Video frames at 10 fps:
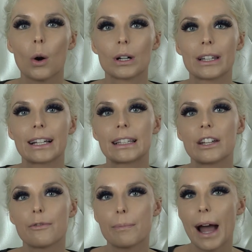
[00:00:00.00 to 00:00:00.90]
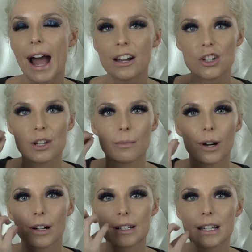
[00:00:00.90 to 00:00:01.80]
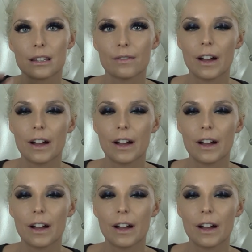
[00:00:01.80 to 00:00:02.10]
or like leave patchy marks in the